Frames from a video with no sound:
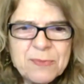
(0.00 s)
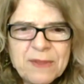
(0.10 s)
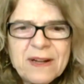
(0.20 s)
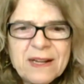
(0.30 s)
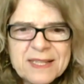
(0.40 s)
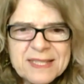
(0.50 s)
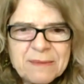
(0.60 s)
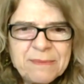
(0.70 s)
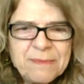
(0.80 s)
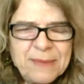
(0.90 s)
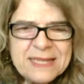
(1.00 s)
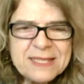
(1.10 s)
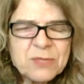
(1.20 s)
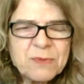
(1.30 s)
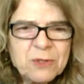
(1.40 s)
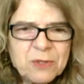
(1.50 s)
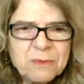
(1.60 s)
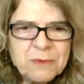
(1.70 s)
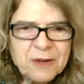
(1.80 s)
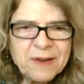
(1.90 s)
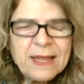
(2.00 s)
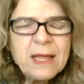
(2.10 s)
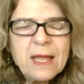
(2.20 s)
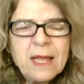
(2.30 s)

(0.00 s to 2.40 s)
But there are some places where you do worry